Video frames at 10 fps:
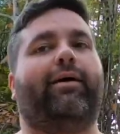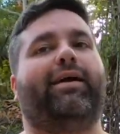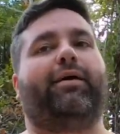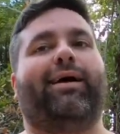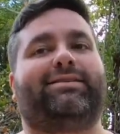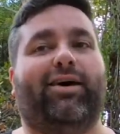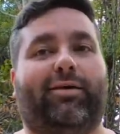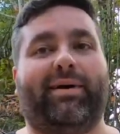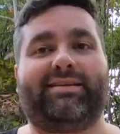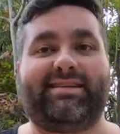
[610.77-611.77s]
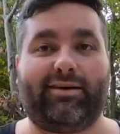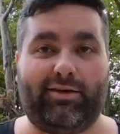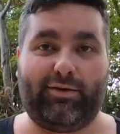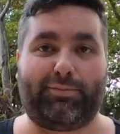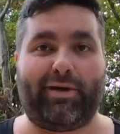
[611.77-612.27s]
I know I talk about
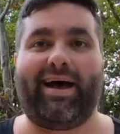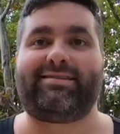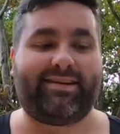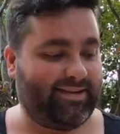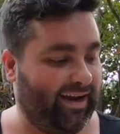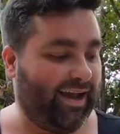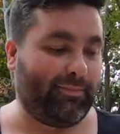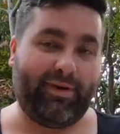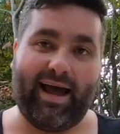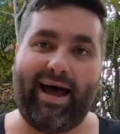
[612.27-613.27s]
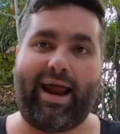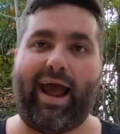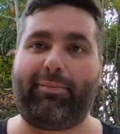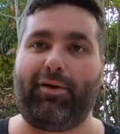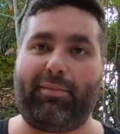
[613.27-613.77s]
single-use plastics, and I am not
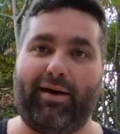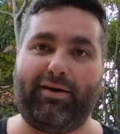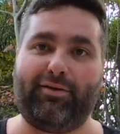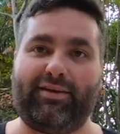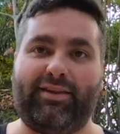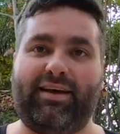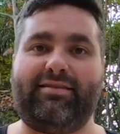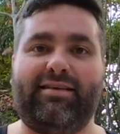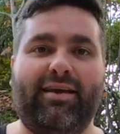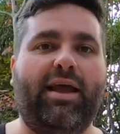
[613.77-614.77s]
happy about using this.